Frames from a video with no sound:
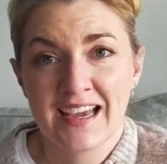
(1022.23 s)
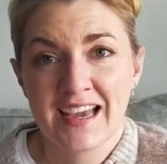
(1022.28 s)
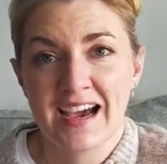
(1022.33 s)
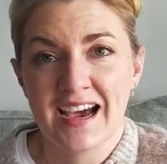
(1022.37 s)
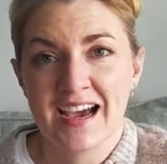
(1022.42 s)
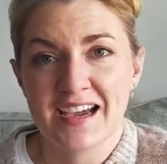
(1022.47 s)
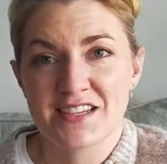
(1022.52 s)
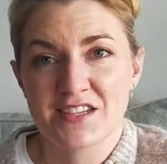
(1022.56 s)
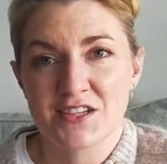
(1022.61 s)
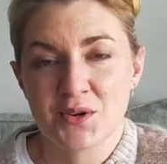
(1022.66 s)

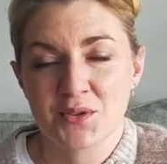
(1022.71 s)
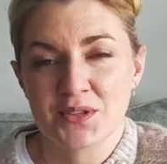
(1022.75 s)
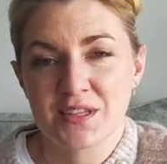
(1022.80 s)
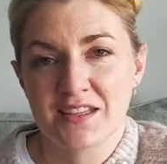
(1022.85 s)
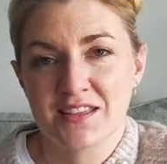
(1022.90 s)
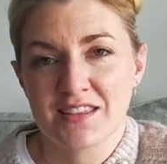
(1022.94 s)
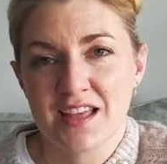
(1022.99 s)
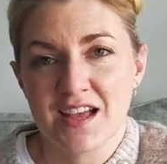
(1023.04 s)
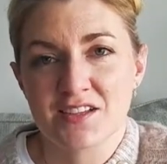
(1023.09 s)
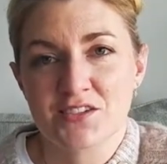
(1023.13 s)
I don't
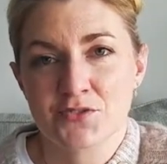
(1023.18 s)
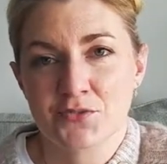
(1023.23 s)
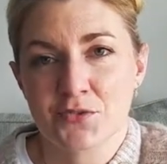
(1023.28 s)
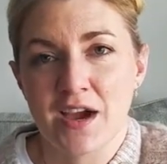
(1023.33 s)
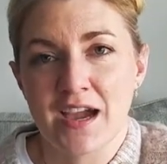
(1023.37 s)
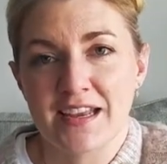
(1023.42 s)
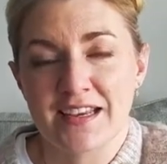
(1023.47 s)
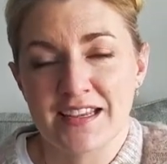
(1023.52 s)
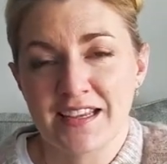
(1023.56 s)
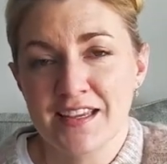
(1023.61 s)
think that's
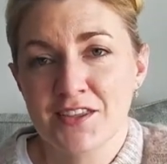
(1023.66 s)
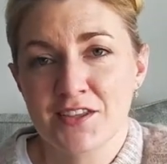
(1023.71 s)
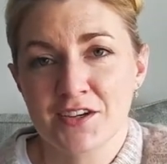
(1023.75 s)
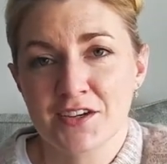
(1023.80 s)
right either.